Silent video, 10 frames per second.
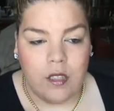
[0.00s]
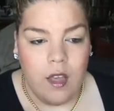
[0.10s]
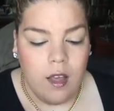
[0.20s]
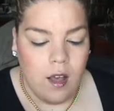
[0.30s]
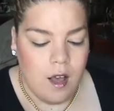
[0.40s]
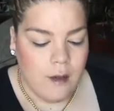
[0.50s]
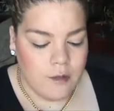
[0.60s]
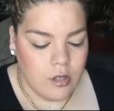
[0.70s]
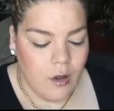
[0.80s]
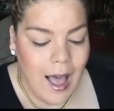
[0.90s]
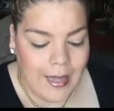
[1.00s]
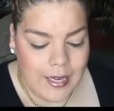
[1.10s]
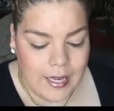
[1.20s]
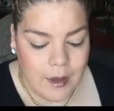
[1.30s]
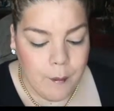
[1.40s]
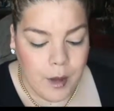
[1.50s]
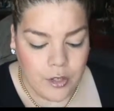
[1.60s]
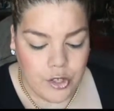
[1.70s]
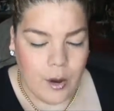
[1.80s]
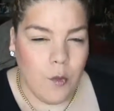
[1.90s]
So I didn't get
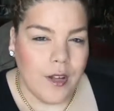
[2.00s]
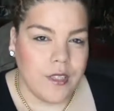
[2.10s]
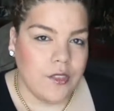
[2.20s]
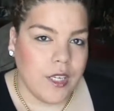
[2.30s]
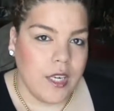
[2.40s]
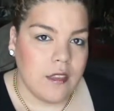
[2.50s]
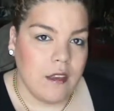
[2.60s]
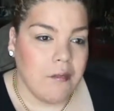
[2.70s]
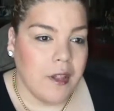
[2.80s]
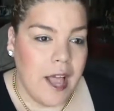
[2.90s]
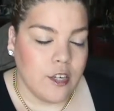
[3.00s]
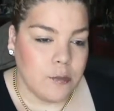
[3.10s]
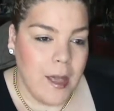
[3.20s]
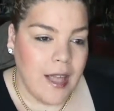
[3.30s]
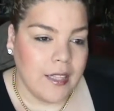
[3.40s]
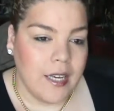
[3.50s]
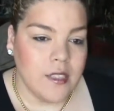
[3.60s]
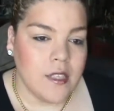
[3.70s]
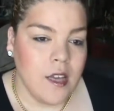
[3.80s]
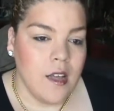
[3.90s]
much. I wanted to get the Flash
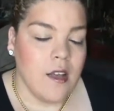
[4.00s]
palette.